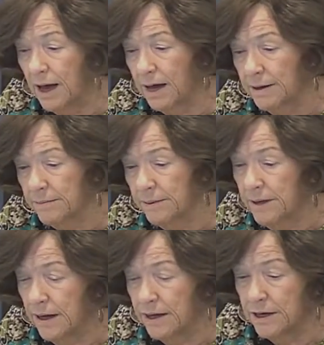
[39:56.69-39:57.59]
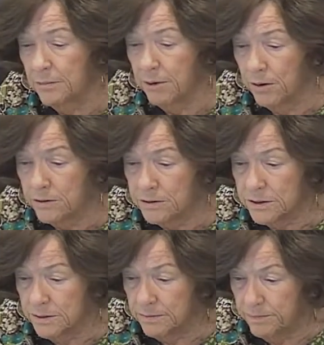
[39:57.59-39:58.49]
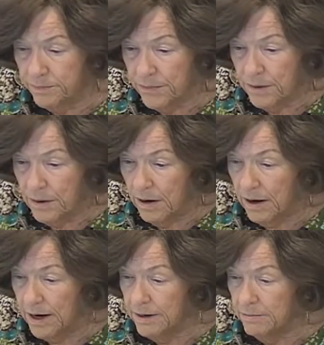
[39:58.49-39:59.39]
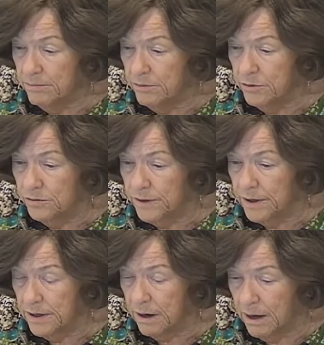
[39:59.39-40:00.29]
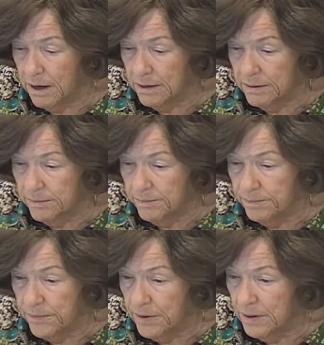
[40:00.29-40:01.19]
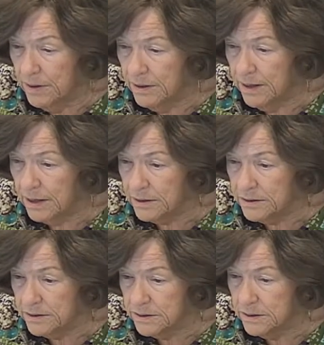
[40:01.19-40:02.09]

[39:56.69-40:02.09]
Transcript: Aye. Any opposed? All right, moving on. Next.